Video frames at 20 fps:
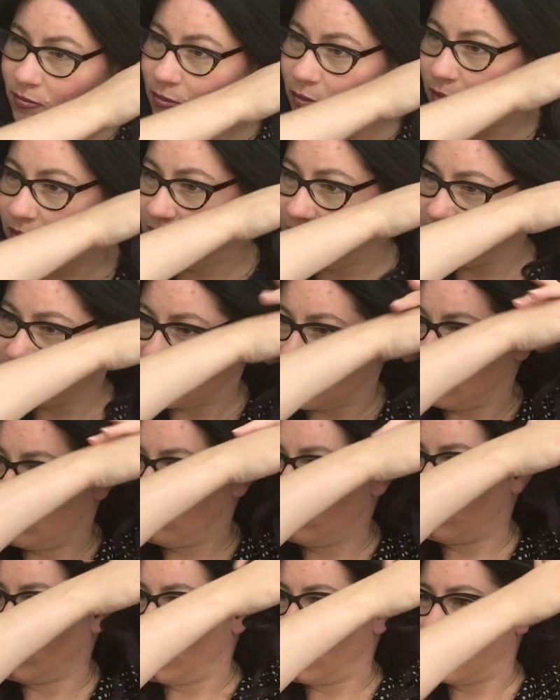but I
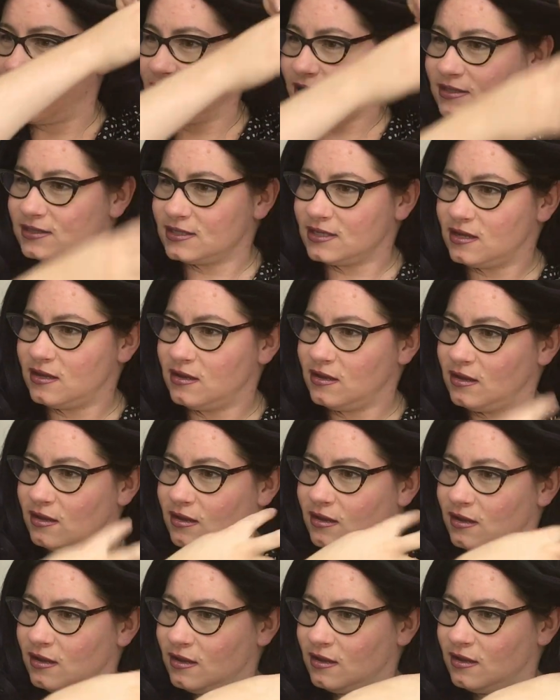find
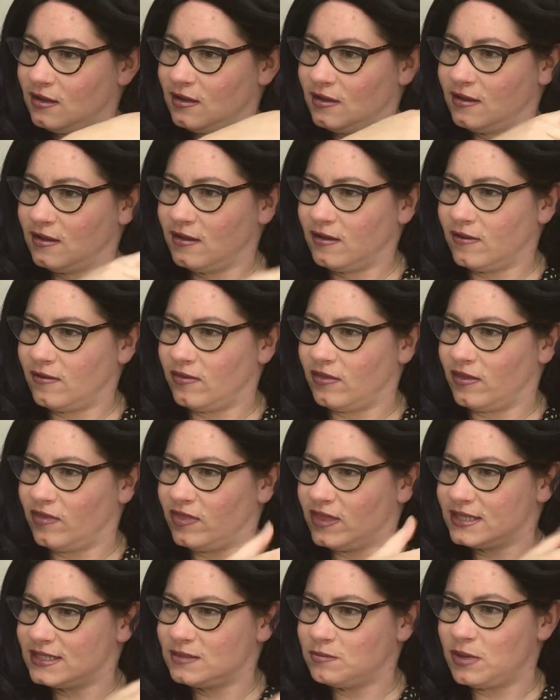that
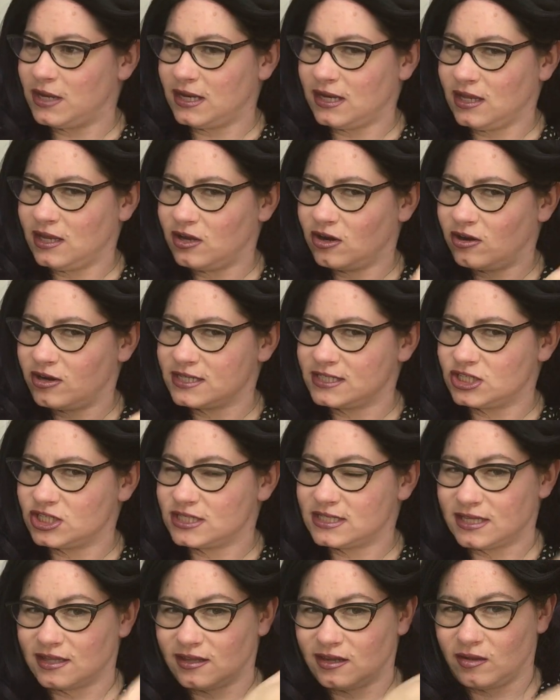this bit here is
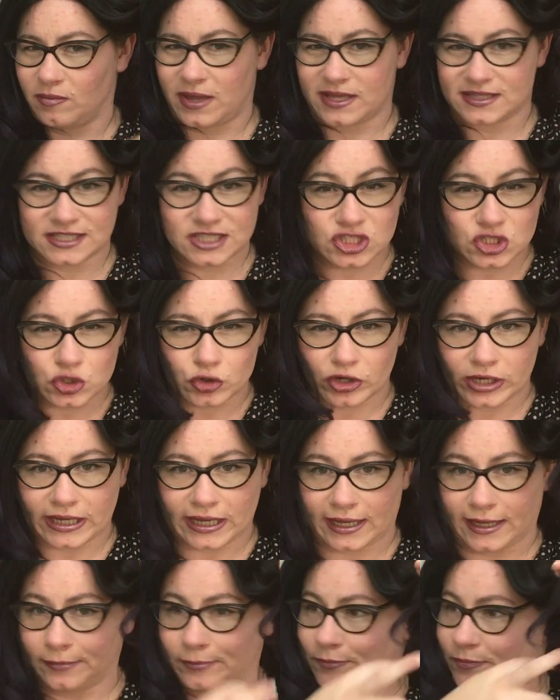just a little bit
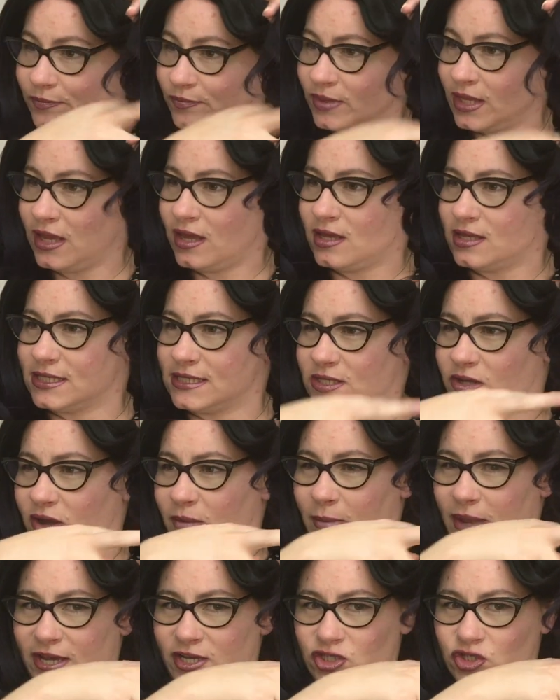stringy. So I
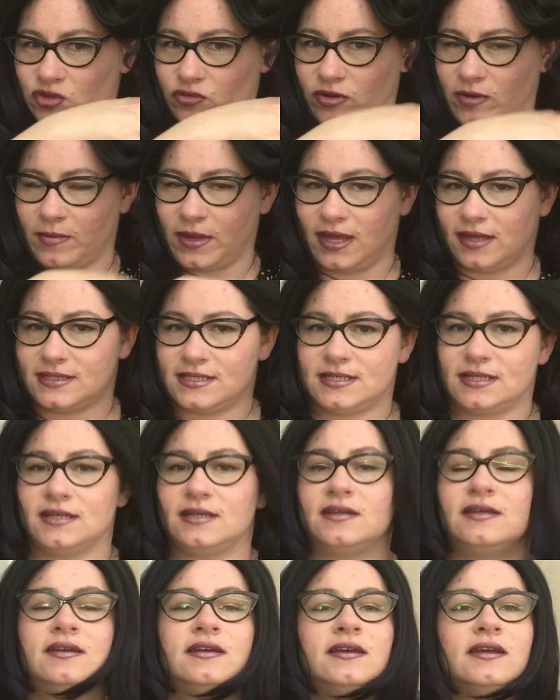might trim it
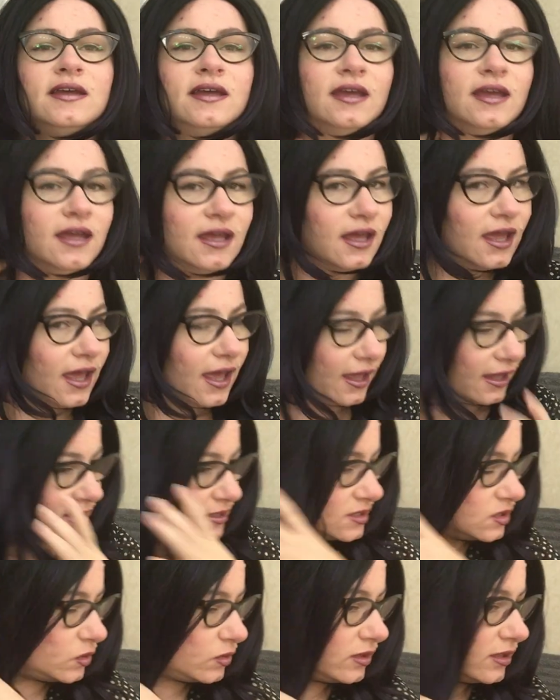and do a